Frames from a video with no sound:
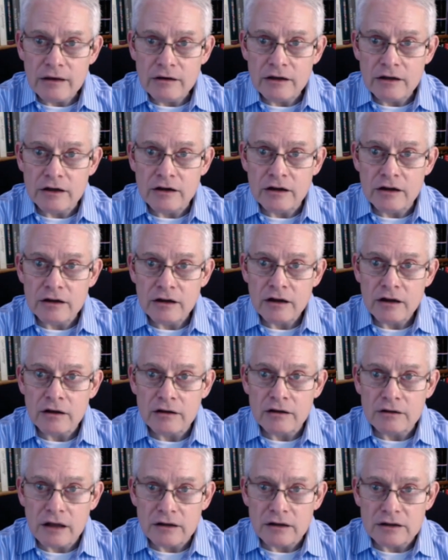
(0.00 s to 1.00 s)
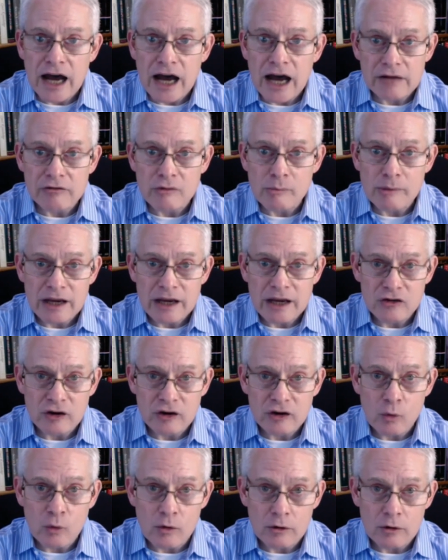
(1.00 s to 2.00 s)
did a lot of
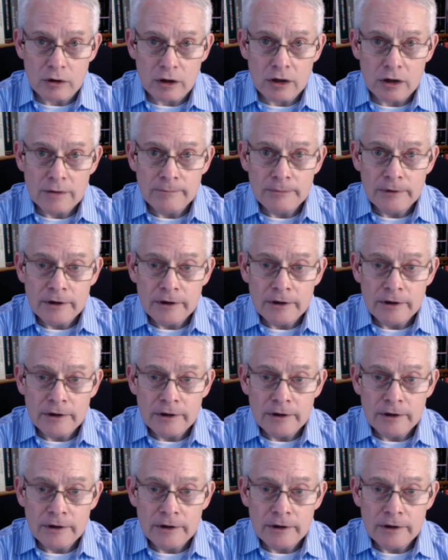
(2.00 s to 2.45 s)
amazing work.